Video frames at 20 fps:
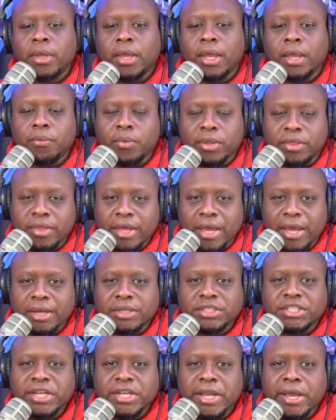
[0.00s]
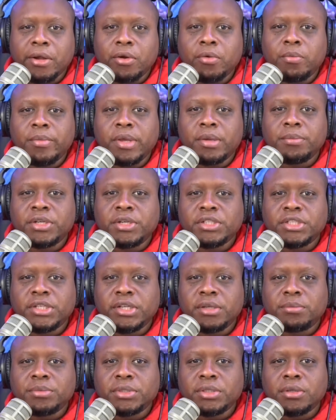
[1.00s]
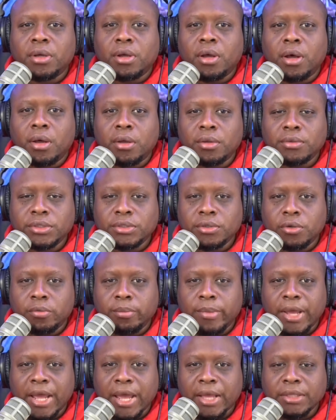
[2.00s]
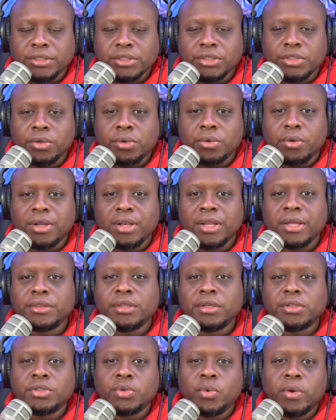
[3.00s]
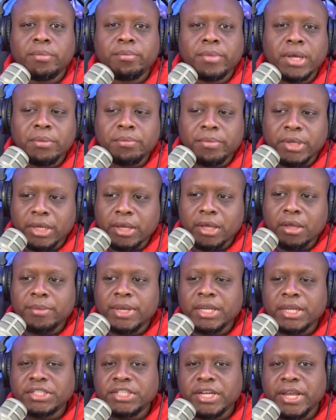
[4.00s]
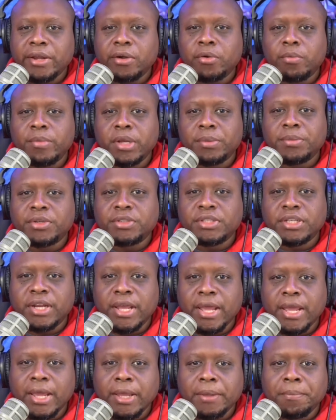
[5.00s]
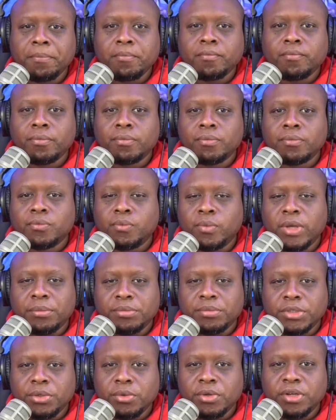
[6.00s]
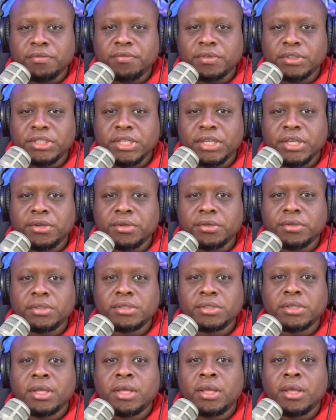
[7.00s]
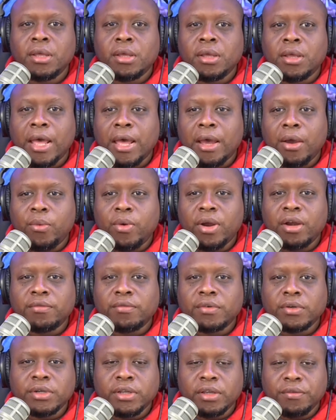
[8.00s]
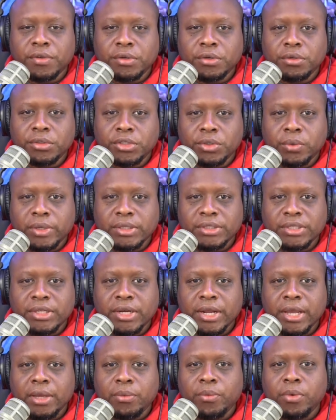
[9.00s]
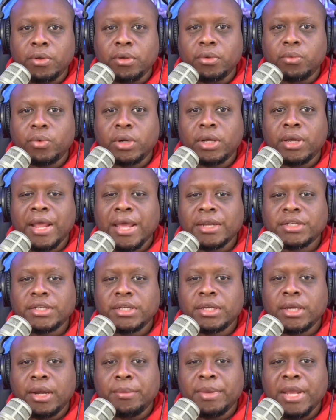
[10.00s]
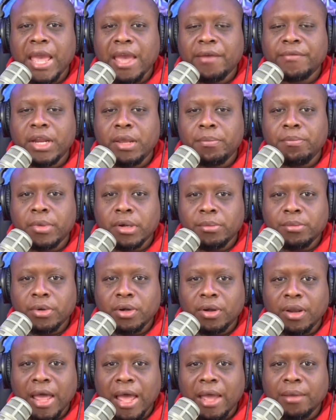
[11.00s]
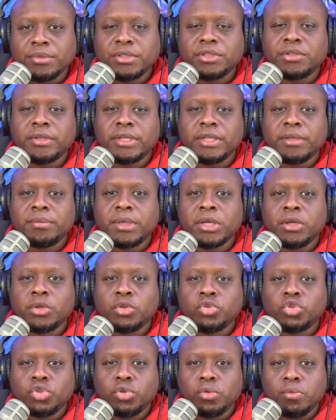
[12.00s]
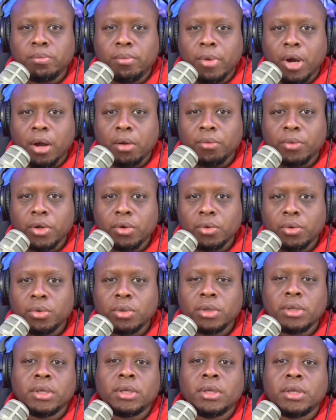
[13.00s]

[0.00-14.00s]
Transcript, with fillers: And with that, channel memberships are also back, so click the join button, become a channel member today. We have two different tiers. However, if you do join today, we're actually going to be having a member live stream tomorrow.